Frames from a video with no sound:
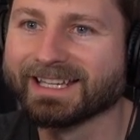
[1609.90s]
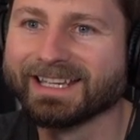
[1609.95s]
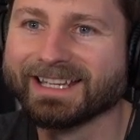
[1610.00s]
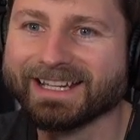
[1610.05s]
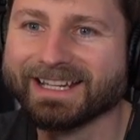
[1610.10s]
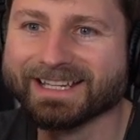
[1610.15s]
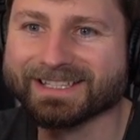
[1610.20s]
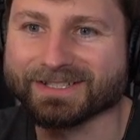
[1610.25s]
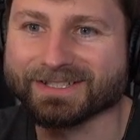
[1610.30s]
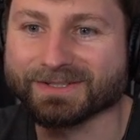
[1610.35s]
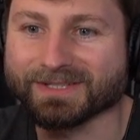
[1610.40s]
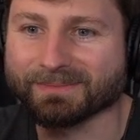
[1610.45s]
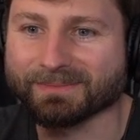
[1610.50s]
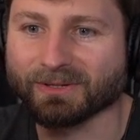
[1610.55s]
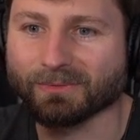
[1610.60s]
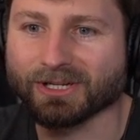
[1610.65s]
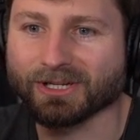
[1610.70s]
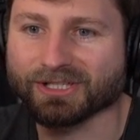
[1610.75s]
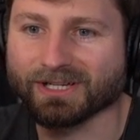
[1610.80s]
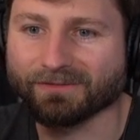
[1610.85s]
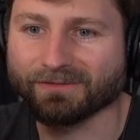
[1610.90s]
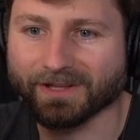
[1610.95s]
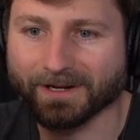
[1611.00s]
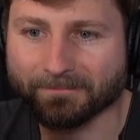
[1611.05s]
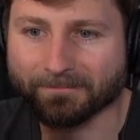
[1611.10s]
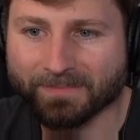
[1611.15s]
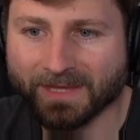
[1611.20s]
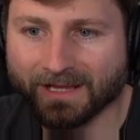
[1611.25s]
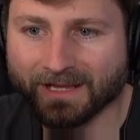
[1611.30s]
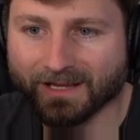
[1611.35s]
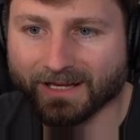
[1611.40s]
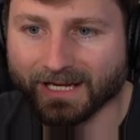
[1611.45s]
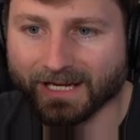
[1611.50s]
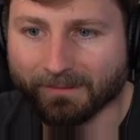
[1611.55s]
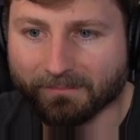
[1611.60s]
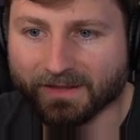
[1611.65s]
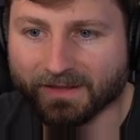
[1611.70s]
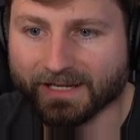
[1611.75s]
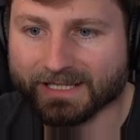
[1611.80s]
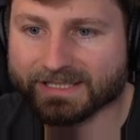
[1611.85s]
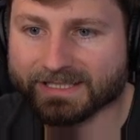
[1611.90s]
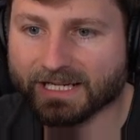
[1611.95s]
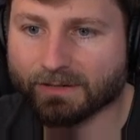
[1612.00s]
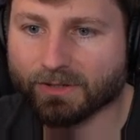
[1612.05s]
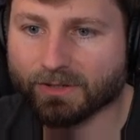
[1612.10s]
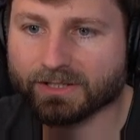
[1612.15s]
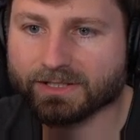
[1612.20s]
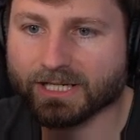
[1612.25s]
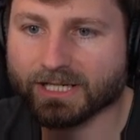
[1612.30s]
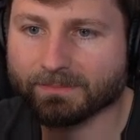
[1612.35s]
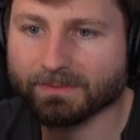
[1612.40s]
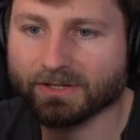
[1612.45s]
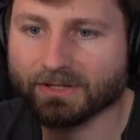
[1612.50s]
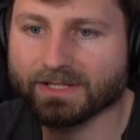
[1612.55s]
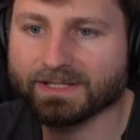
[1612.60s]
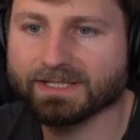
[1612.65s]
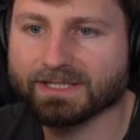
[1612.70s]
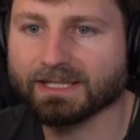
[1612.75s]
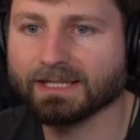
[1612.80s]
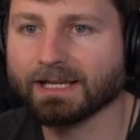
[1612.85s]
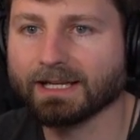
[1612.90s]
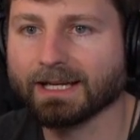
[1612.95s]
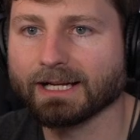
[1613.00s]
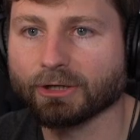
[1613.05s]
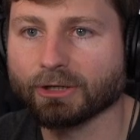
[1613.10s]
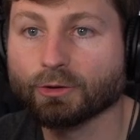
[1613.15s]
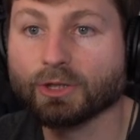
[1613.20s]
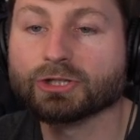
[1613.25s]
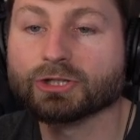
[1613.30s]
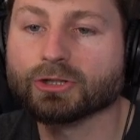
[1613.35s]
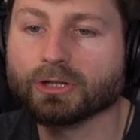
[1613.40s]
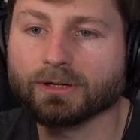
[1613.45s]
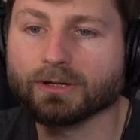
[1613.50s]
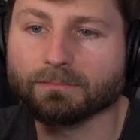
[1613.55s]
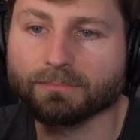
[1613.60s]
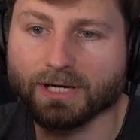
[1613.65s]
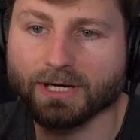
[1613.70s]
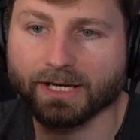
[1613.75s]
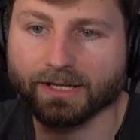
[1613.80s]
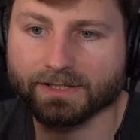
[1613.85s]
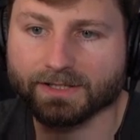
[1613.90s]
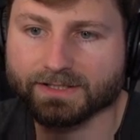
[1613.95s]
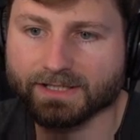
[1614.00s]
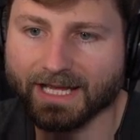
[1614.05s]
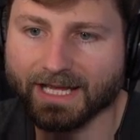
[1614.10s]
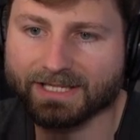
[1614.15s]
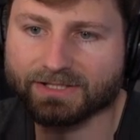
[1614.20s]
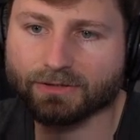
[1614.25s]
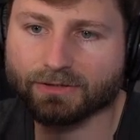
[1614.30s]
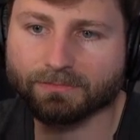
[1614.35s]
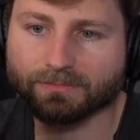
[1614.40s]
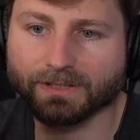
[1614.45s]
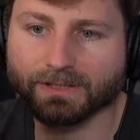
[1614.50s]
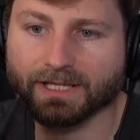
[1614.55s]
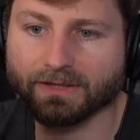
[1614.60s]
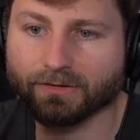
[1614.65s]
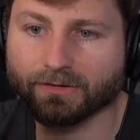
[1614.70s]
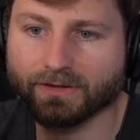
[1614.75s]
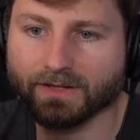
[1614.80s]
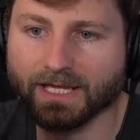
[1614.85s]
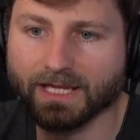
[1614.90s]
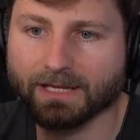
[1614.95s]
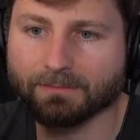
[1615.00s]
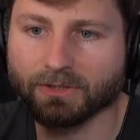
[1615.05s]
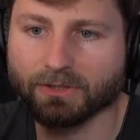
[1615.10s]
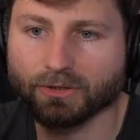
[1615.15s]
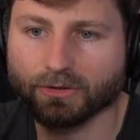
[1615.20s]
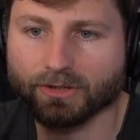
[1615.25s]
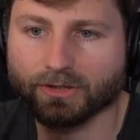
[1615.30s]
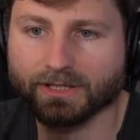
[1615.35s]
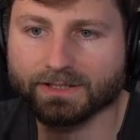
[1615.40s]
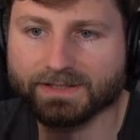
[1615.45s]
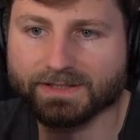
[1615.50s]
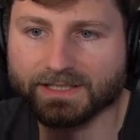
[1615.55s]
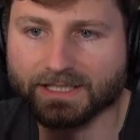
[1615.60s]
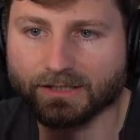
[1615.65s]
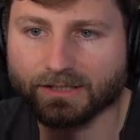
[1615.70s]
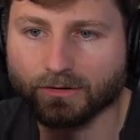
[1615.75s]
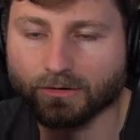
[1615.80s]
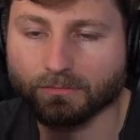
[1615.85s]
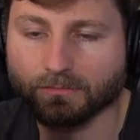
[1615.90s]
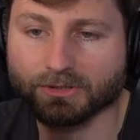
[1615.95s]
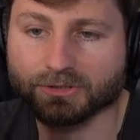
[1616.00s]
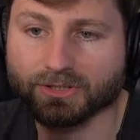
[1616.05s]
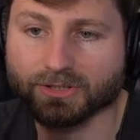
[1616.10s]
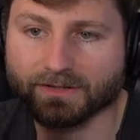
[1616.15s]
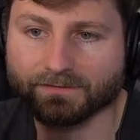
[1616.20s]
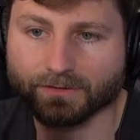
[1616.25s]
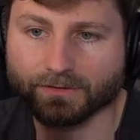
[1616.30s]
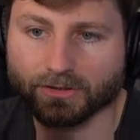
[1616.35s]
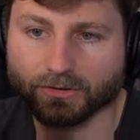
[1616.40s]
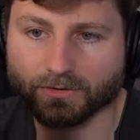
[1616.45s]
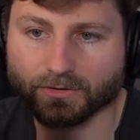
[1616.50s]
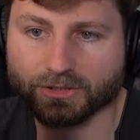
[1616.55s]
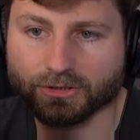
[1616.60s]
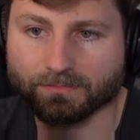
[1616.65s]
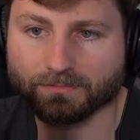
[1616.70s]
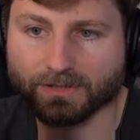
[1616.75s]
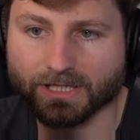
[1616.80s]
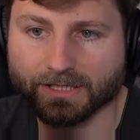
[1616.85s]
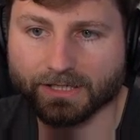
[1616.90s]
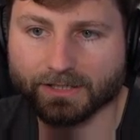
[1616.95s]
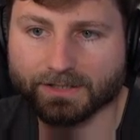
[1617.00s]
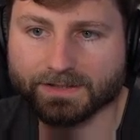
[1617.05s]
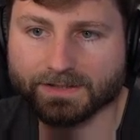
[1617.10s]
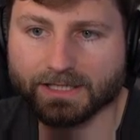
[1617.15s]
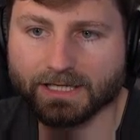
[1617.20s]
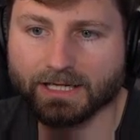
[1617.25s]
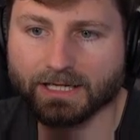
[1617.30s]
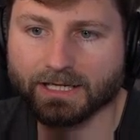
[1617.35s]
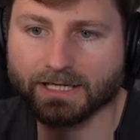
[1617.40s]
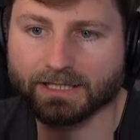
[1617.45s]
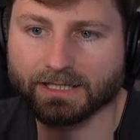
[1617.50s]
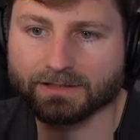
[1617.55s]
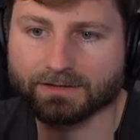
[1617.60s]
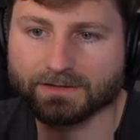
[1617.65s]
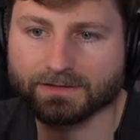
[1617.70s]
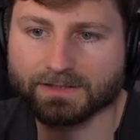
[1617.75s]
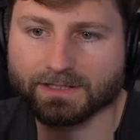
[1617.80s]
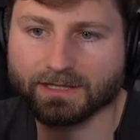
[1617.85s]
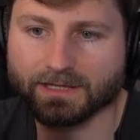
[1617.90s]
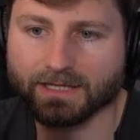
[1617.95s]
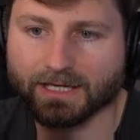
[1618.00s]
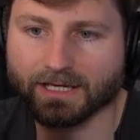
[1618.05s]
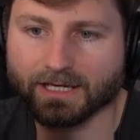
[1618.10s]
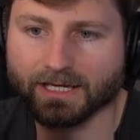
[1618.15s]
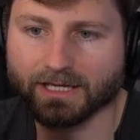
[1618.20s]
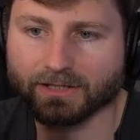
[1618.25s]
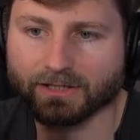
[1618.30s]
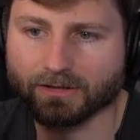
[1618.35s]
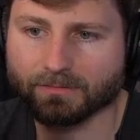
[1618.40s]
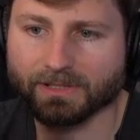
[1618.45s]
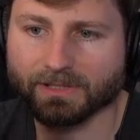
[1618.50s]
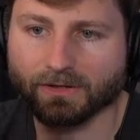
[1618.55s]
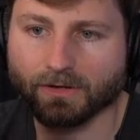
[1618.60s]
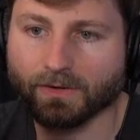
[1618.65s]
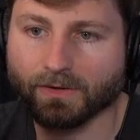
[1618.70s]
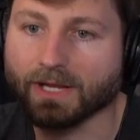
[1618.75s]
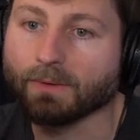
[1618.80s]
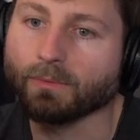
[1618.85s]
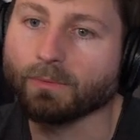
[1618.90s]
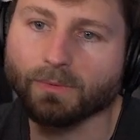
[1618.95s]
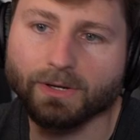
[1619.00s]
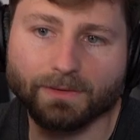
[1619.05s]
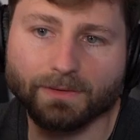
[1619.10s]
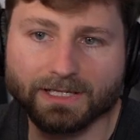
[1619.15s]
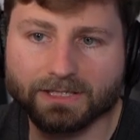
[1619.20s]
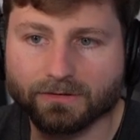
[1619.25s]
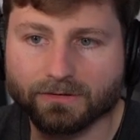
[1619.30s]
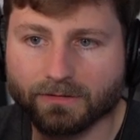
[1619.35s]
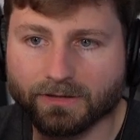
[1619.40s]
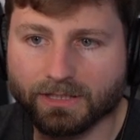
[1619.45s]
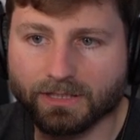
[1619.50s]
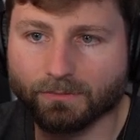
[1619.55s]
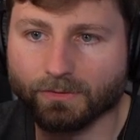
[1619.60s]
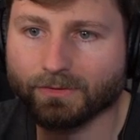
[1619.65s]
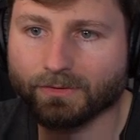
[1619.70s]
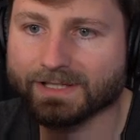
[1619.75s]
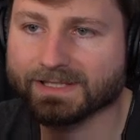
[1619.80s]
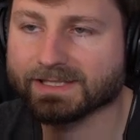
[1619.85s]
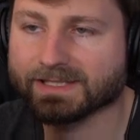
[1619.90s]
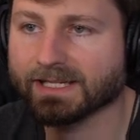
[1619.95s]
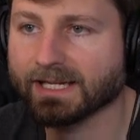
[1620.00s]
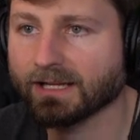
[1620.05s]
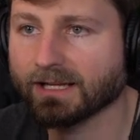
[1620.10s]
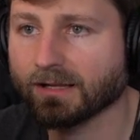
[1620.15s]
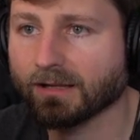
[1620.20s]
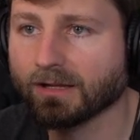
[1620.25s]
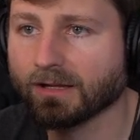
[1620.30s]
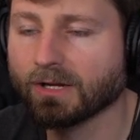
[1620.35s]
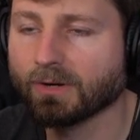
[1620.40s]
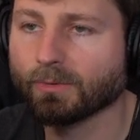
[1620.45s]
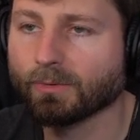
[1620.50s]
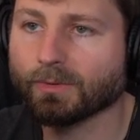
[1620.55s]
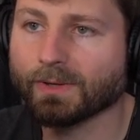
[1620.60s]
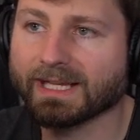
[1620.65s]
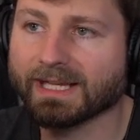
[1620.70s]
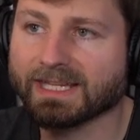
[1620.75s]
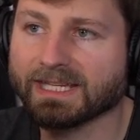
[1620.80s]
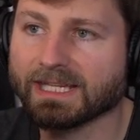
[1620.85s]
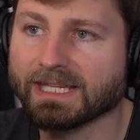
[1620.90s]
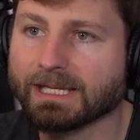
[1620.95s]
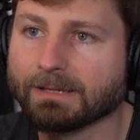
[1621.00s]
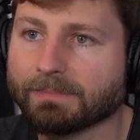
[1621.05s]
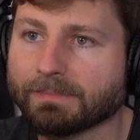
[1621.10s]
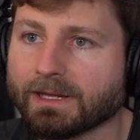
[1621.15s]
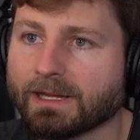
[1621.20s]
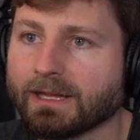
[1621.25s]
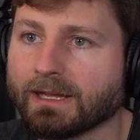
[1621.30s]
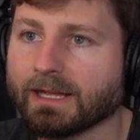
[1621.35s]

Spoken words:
So something to watch out for there. The next thing I want to talk about is creature products. As you're playing through the game, you're going to see a whole bunch of different creature products, and you're going to be like, okay, well, what do I do with it? What do I sell? What do I keep?